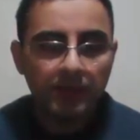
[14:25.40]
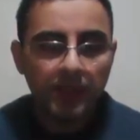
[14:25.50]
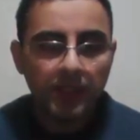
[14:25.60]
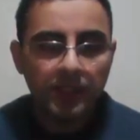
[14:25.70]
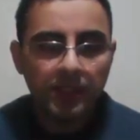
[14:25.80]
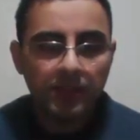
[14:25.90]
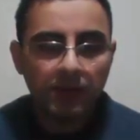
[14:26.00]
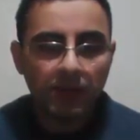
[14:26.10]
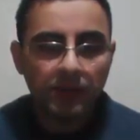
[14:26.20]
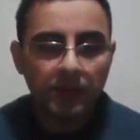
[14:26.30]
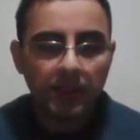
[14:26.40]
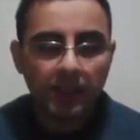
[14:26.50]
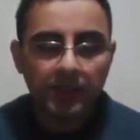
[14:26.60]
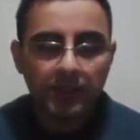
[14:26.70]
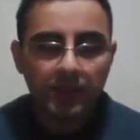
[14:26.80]
be calm.
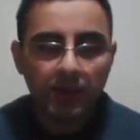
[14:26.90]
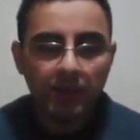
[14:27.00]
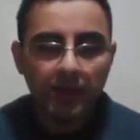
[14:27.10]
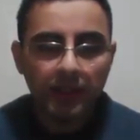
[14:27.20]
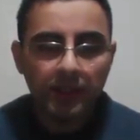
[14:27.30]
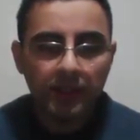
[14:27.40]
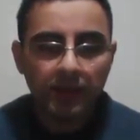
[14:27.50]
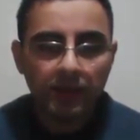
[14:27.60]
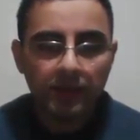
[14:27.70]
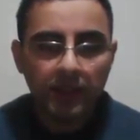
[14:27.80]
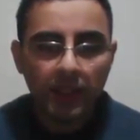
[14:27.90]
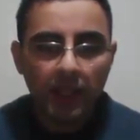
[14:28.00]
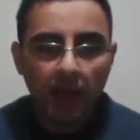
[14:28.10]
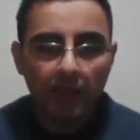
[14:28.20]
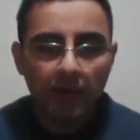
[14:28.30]
It is not
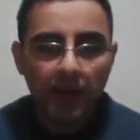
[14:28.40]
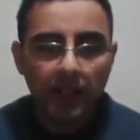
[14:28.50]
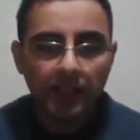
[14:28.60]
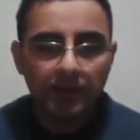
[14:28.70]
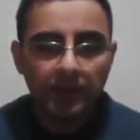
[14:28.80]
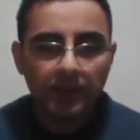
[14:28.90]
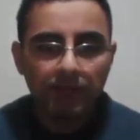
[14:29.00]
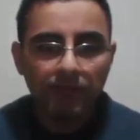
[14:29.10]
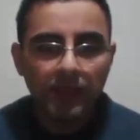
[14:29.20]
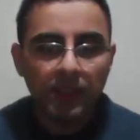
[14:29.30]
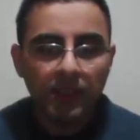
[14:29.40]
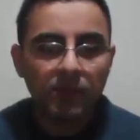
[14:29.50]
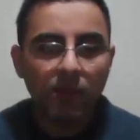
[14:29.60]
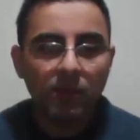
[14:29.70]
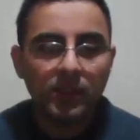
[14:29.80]
catastrophe, it is not
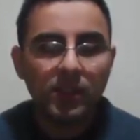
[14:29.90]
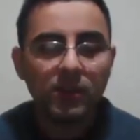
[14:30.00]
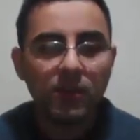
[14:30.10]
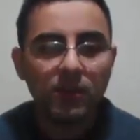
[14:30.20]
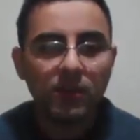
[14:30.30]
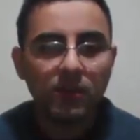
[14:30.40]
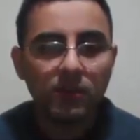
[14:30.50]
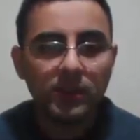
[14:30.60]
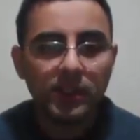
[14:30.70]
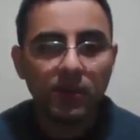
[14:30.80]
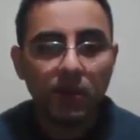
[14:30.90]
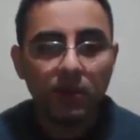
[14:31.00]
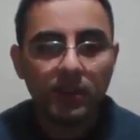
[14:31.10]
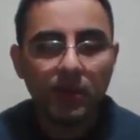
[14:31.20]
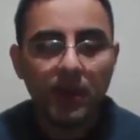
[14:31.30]
apocalypse, it's only,
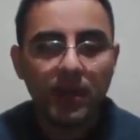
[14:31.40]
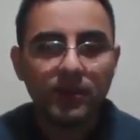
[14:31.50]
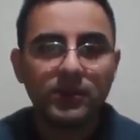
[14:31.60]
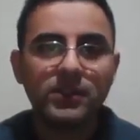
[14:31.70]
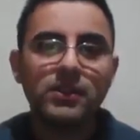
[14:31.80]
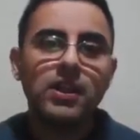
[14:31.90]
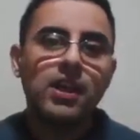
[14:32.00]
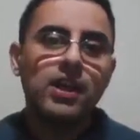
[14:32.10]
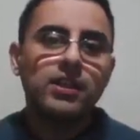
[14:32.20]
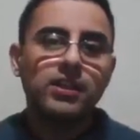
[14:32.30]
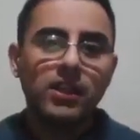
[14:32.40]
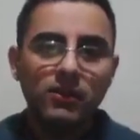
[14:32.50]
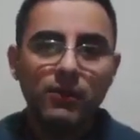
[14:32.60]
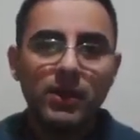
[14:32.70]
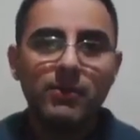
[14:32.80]
cor only
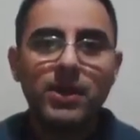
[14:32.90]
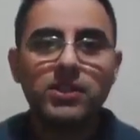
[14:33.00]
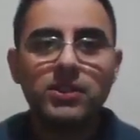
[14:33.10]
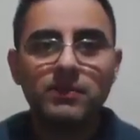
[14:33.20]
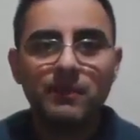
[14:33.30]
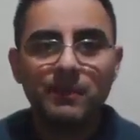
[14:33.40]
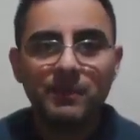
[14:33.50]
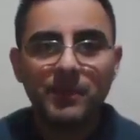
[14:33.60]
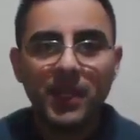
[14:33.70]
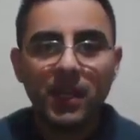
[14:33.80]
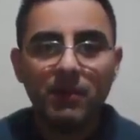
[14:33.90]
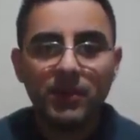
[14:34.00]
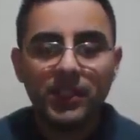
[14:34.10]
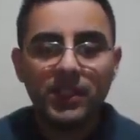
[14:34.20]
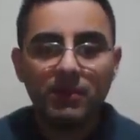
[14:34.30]
coronavirus. Thank you very
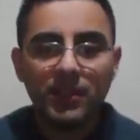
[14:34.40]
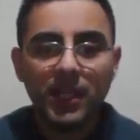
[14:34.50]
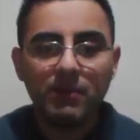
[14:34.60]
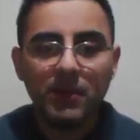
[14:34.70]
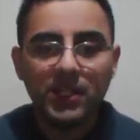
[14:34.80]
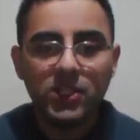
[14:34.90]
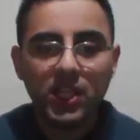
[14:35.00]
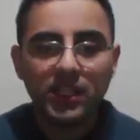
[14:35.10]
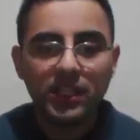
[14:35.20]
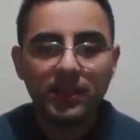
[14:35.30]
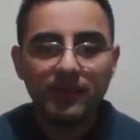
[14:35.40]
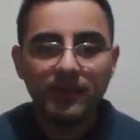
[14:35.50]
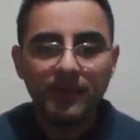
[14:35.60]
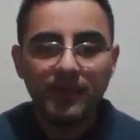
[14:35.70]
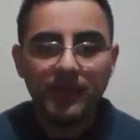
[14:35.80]
much. Uh, please
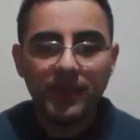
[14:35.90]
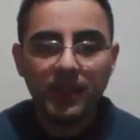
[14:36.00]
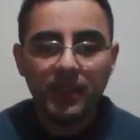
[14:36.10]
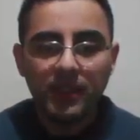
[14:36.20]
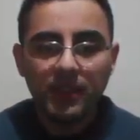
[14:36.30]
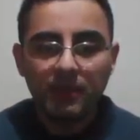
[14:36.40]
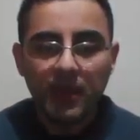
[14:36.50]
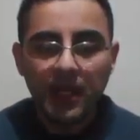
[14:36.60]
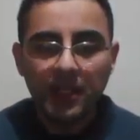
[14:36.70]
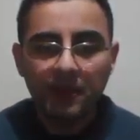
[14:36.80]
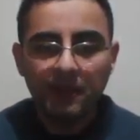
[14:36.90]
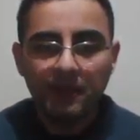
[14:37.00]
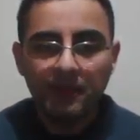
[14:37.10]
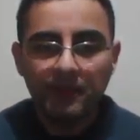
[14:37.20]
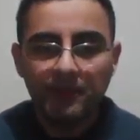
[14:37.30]
subscribe my channel.
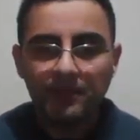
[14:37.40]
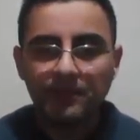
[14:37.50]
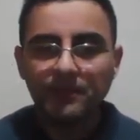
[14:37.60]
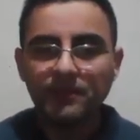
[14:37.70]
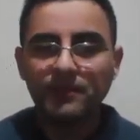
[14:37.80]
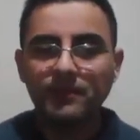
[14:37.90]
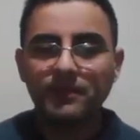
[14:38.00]
Bye.